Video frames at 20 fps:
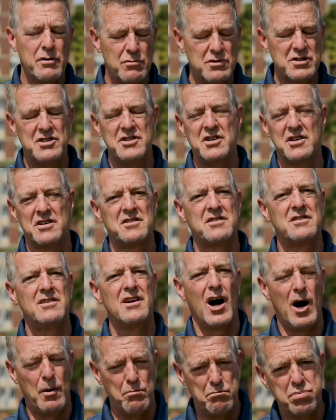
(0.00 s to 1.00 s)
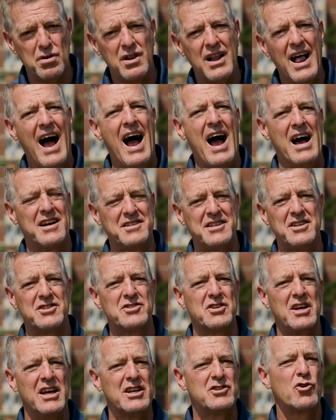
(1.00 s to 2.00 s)
It was just a blast.
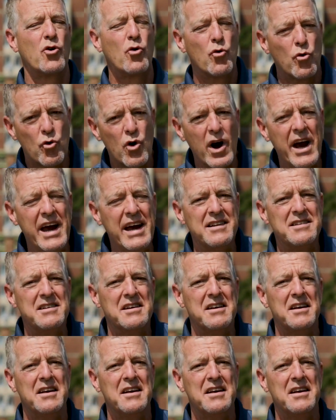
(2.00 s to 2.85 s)
It's, it's great